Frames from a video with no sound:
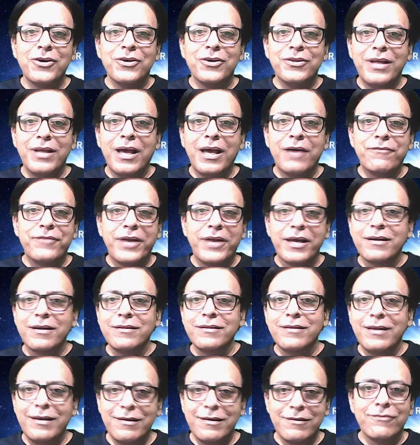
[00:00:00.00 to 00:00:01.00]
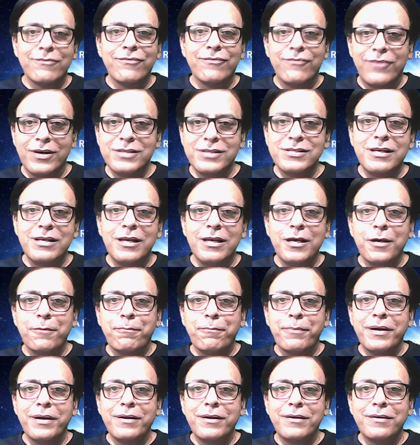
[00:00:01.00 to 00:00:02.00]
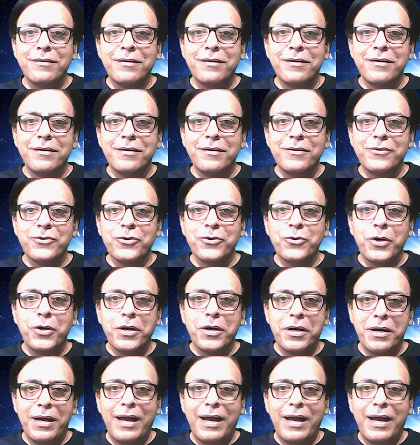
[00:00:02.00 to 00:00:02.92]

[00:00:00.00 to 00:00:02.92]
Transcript: They have taken the first leap into a